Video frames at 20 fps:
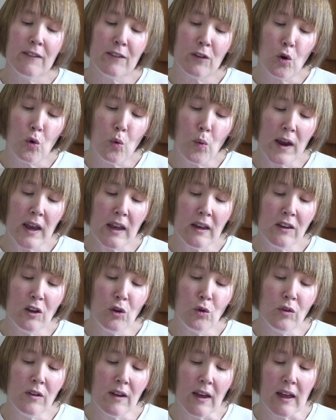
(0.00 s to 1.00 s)
So when
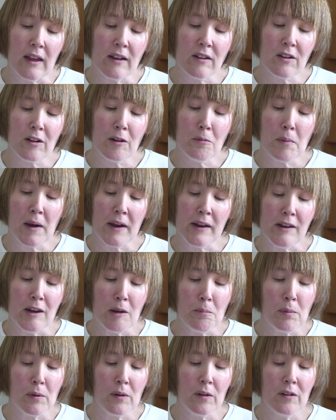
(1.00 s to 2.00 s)
you dandle my
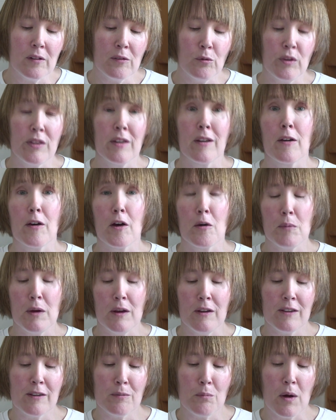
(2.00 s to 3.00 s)
nipple with a
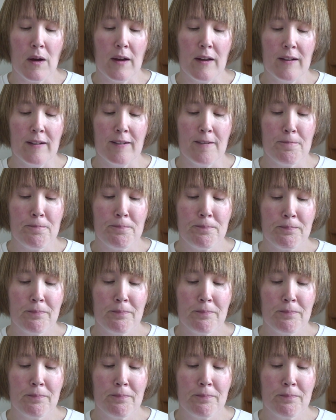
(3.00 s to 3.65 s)
gummy smile,